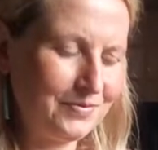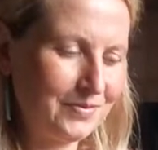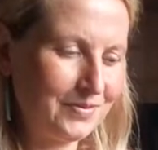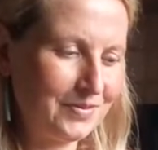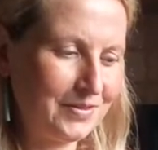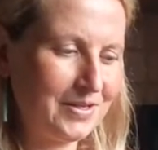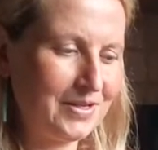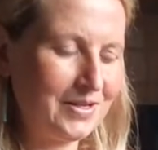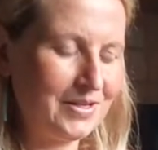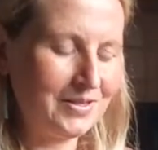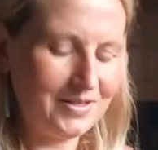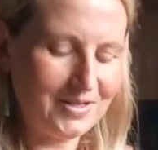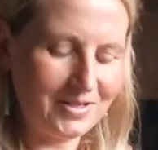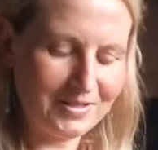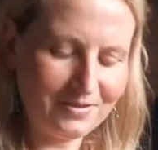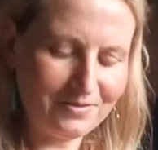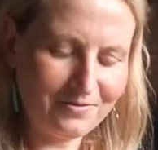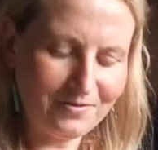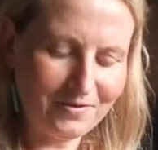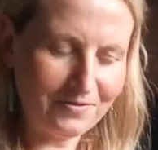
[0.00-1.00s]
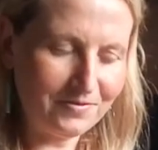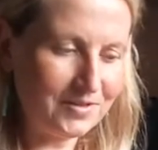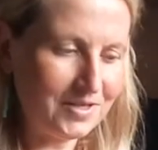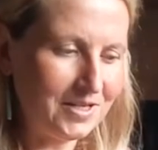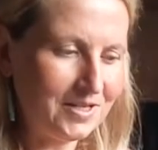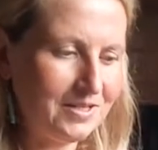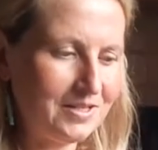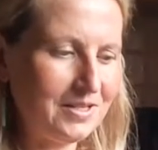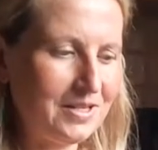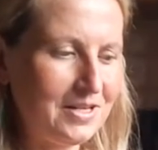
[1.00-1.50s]
that 15
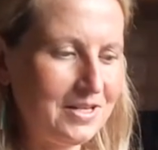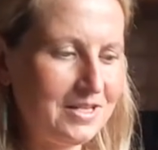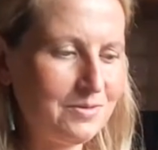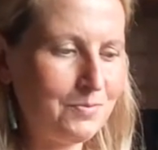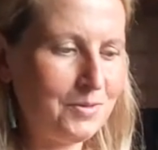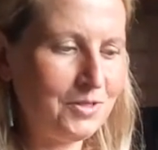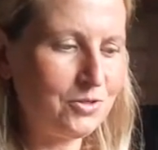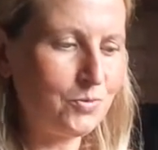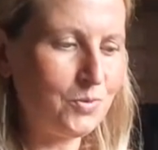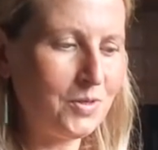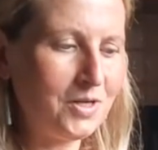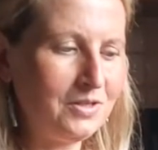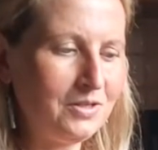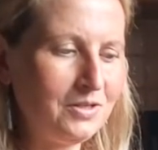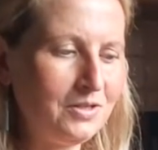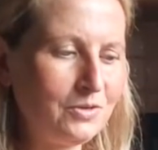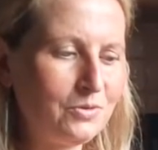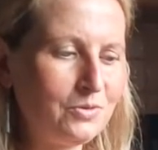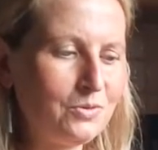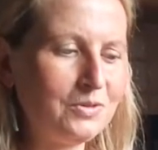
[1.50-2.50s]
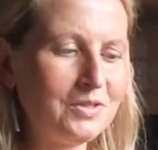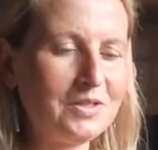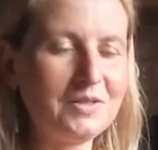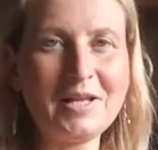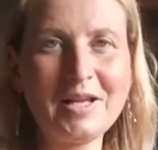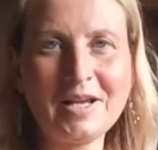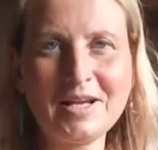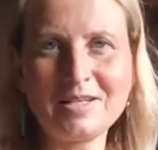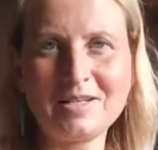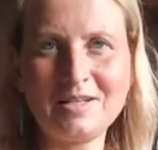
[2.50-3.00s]
is between good and
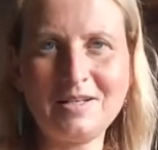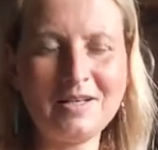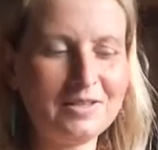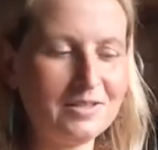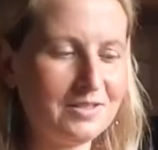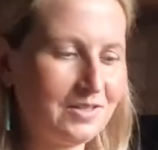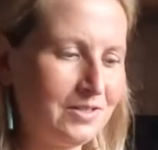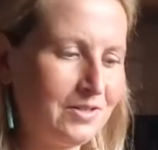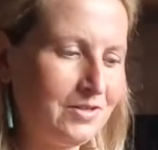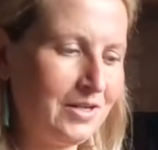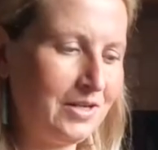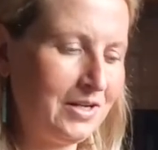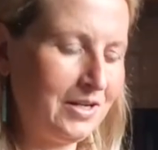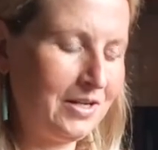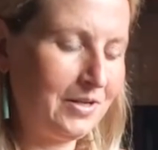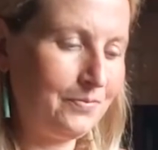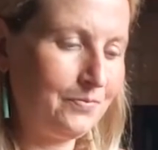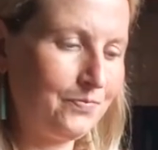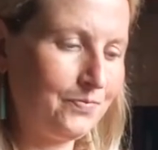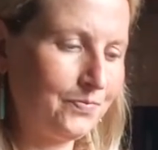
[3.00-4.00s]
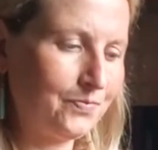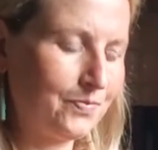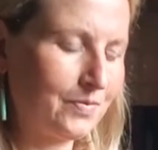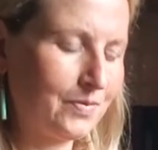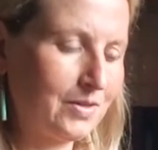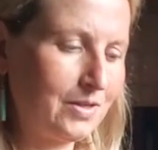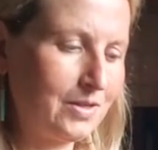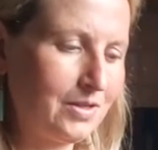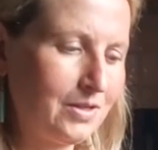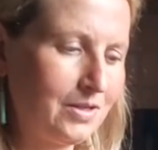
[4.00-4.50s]
excellent.
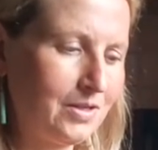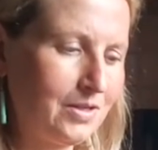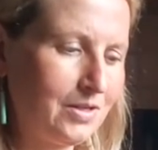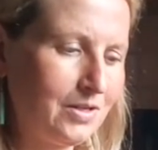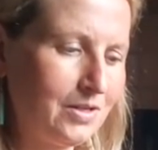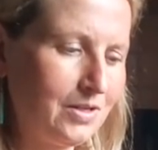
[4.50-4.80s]
The